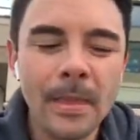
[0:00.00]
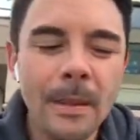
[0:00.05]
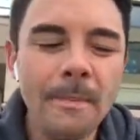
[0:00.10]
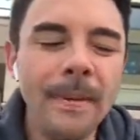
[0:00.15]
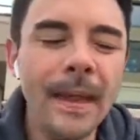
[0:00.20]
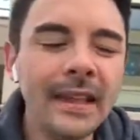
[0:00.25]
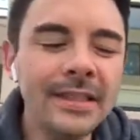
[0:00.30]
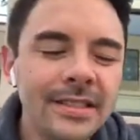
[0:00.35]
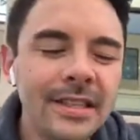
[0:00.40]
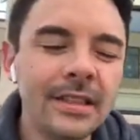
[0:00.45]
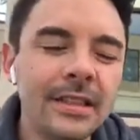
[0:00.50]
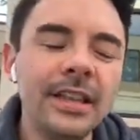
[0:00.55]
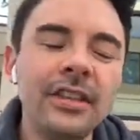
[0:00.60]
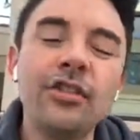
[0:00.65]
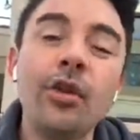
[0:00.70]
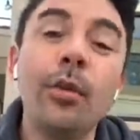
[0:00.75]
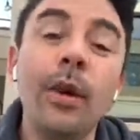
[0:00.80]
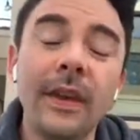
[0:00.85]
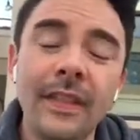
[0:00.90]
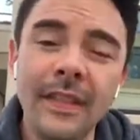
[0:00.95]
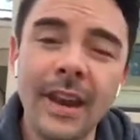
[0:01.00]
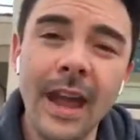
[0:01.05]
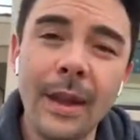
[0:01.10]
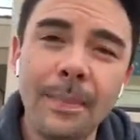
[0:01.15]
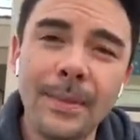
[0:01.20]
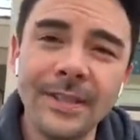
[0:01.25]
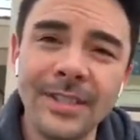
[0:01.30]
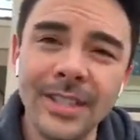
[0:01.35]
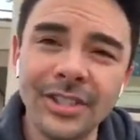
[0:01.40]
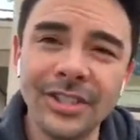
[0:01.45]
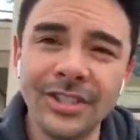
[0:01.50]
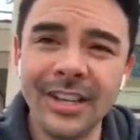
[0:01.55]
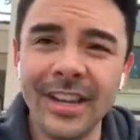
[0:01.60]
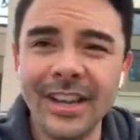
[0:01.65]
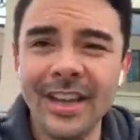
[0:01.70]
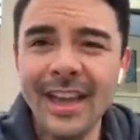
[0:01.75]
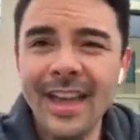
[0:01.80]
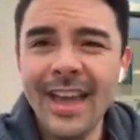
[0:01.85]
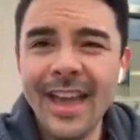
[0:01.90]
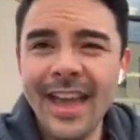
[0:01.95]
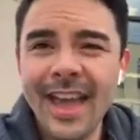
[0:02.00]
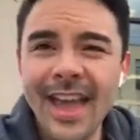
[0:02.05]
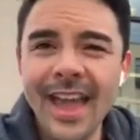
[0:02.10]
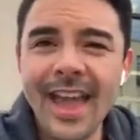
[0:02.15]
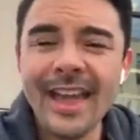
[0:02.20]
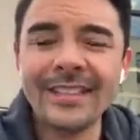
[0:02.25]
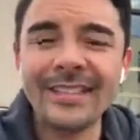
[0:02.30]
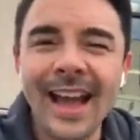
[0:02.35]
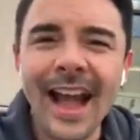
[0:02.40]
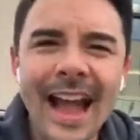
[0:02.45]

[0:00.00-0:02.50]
Basically, the way that I position it is